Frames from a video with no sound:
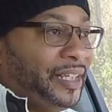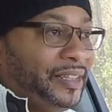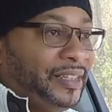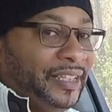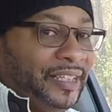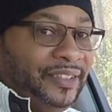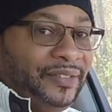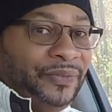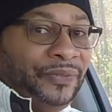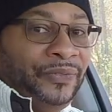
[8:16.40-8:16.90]
get
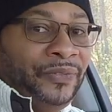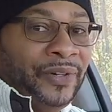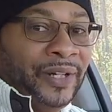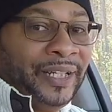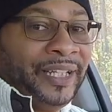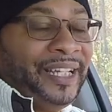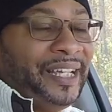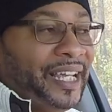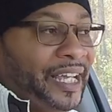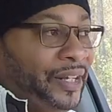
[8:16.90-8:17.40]
these
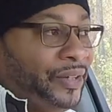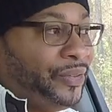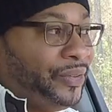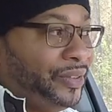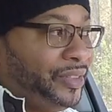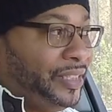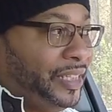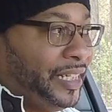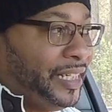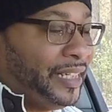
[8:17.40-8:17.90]
really
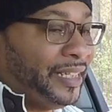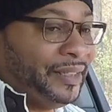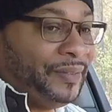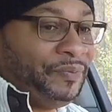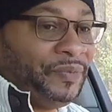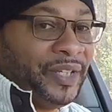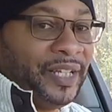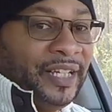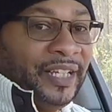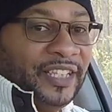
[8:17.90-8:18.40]
interesting
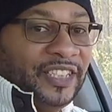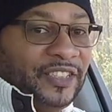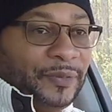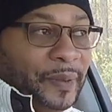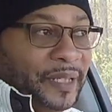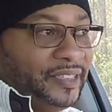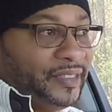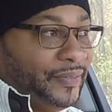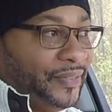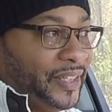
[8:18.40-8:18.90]

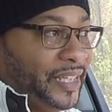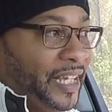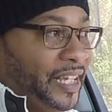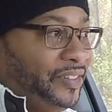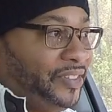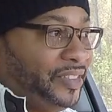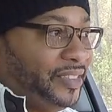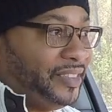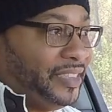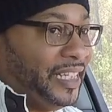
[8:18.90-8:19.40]

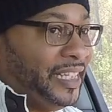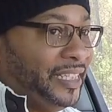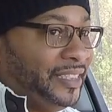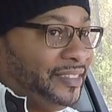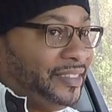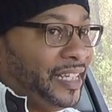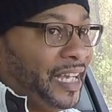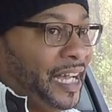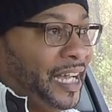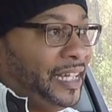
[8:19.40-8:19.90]
specifications
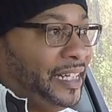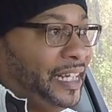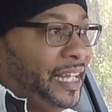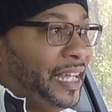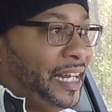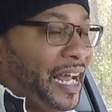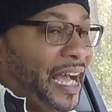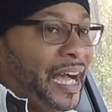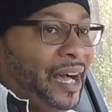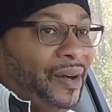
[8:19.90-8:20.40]
inside
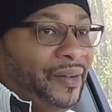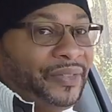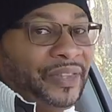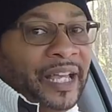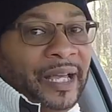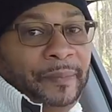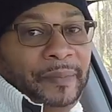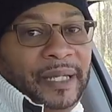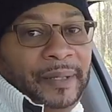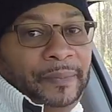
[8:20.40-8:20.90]
and out
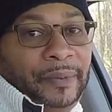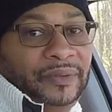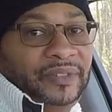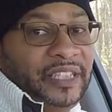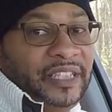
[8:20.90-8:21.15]
that people